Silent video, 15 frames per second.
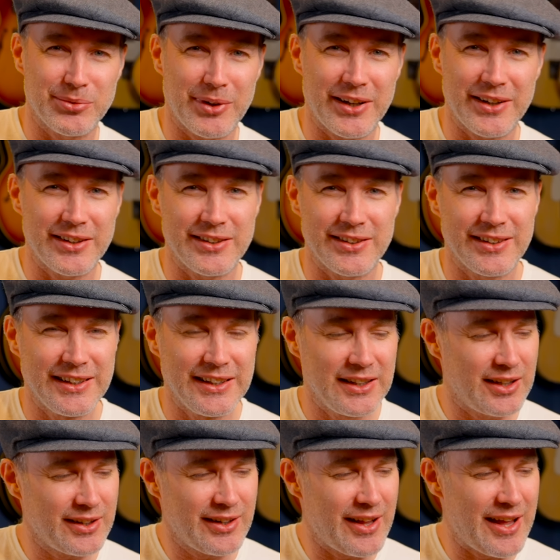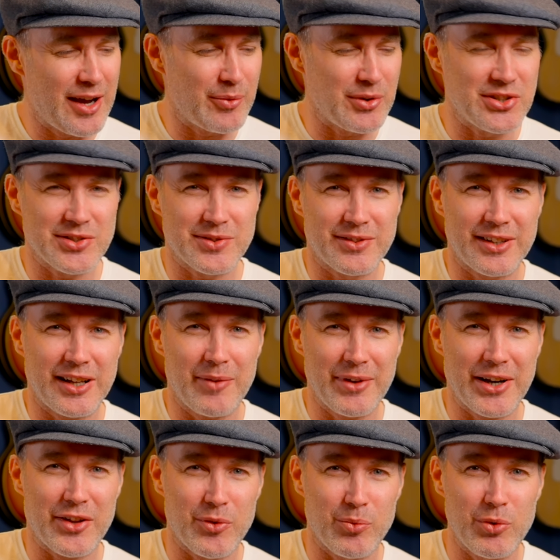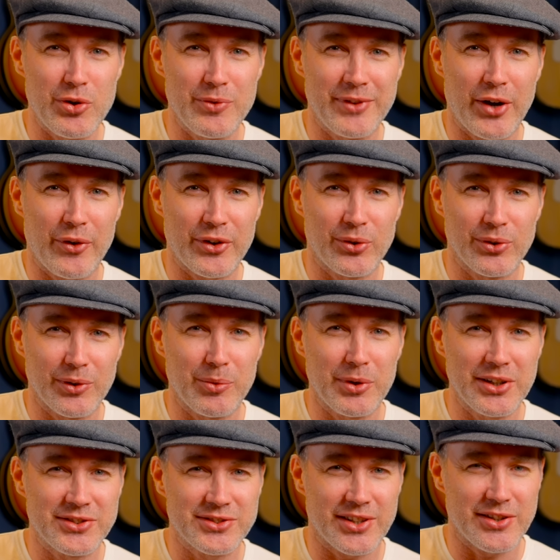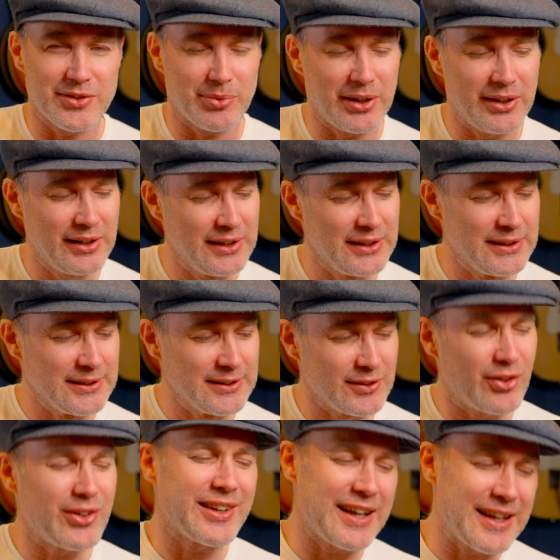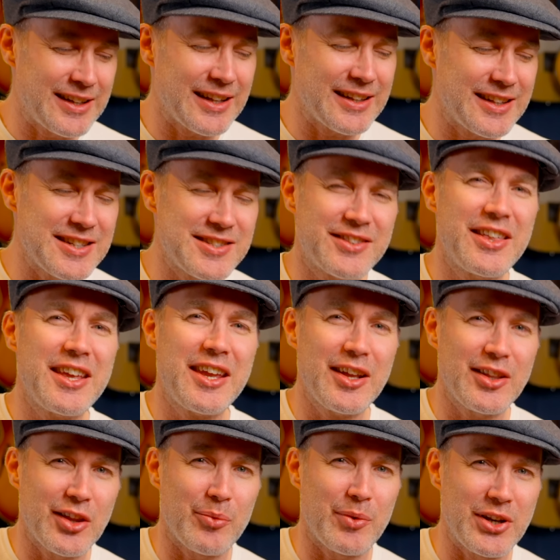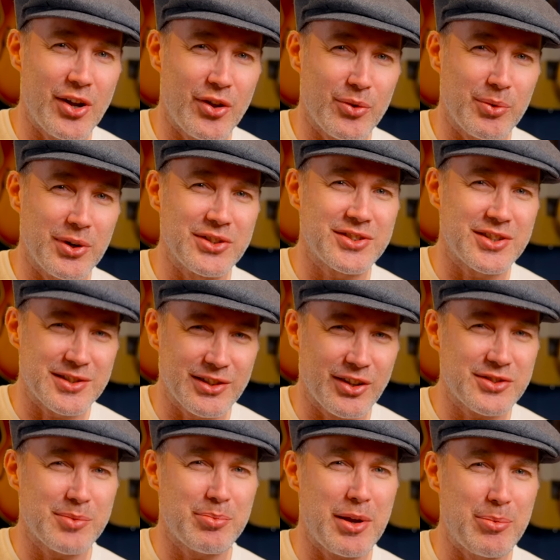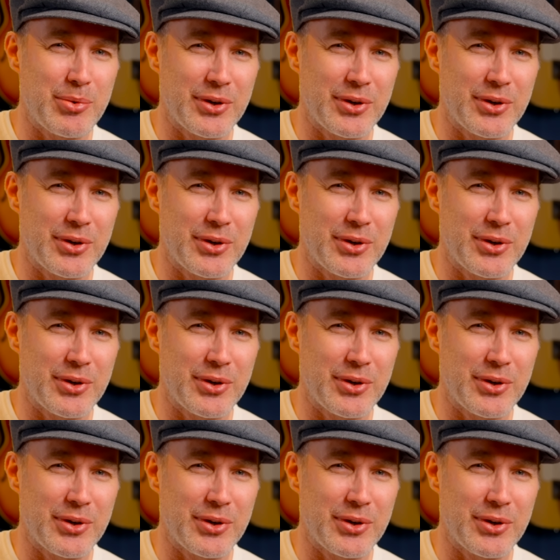one. I don't know how we just come out of the womb knowing all the words to this one, or at least thinking that we know the words, because lots of people